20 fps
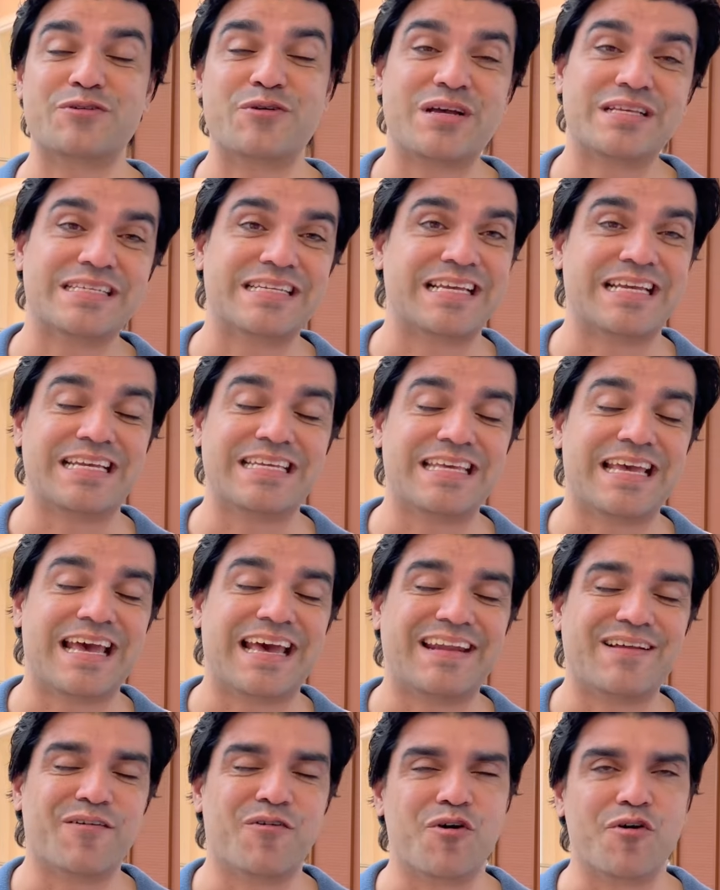hasn't hit
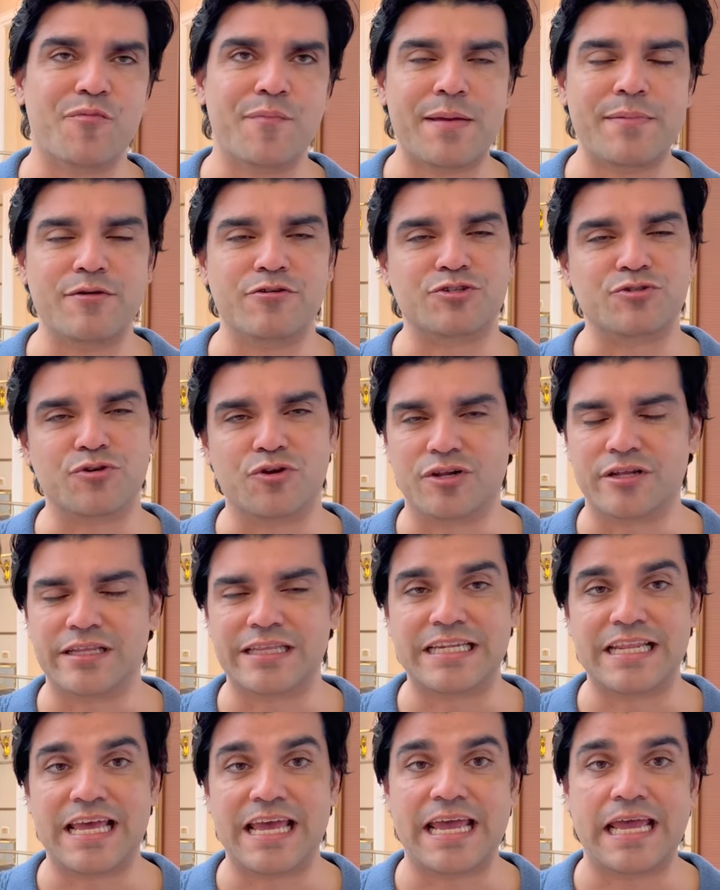yet, or maybe it was too early in
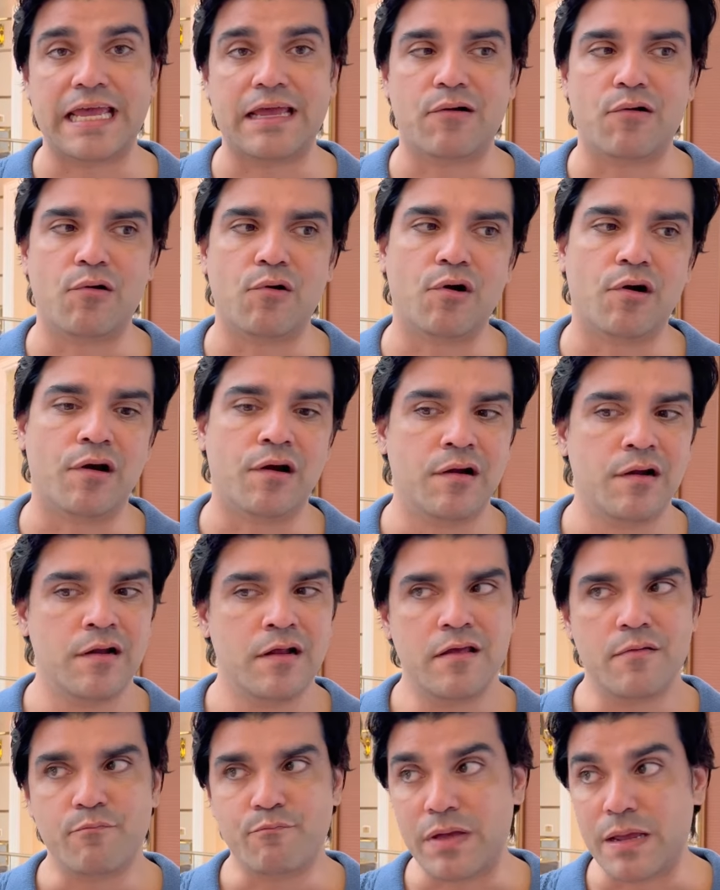the day, or
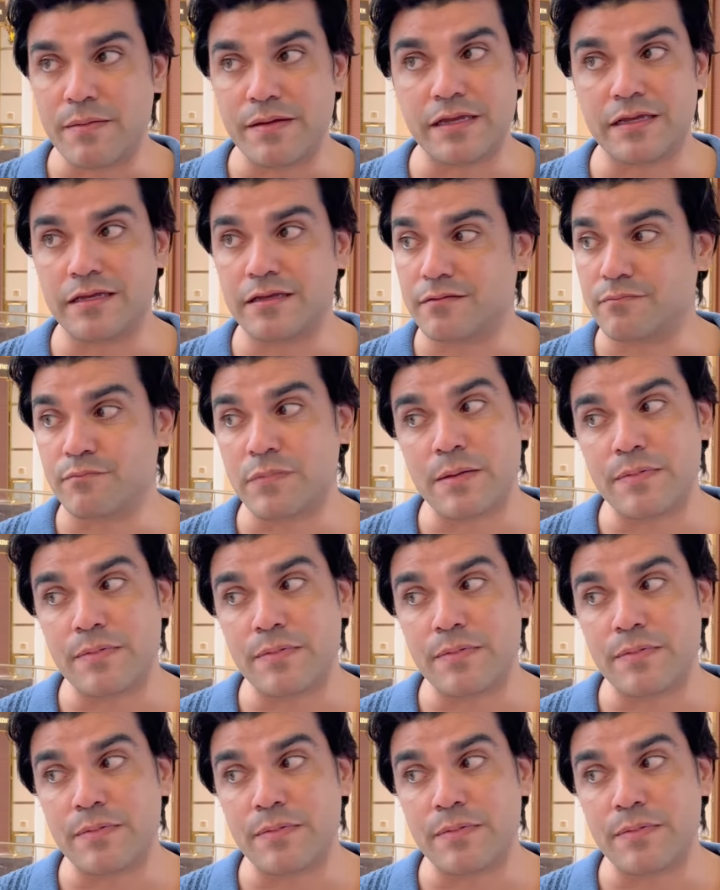maybe